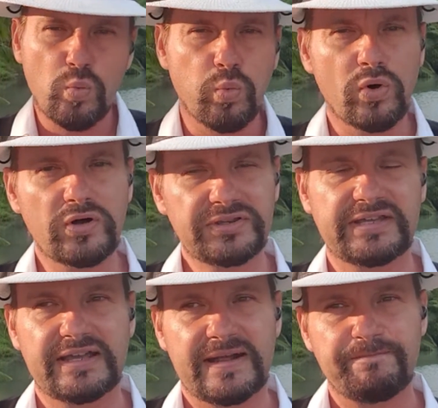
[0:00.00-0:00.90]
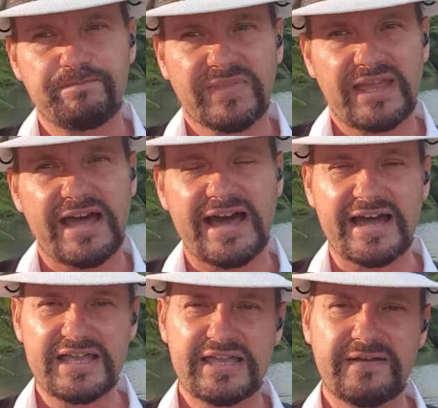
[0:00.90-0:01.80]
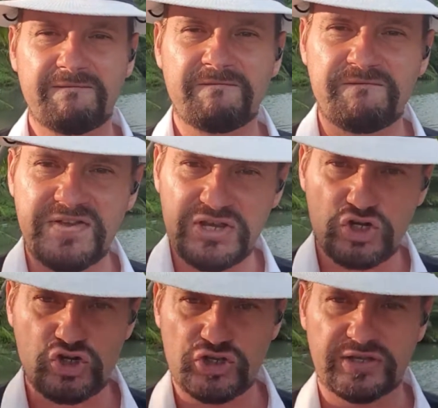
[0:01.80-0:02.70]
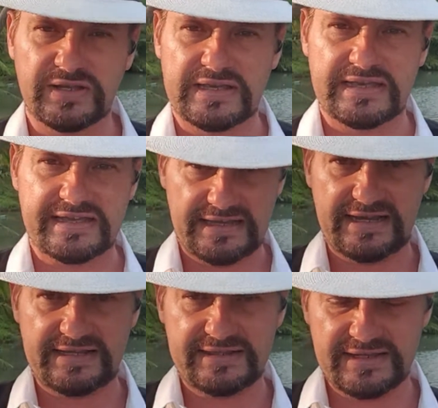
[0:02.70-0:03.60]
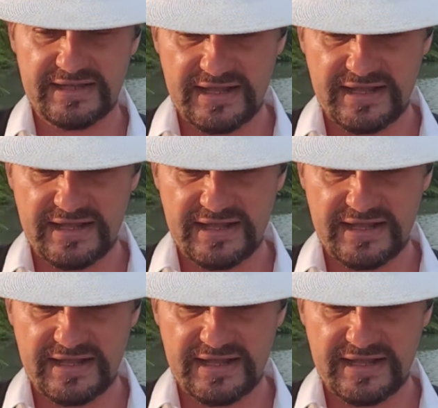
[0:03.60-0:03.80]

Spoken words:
What higher vision can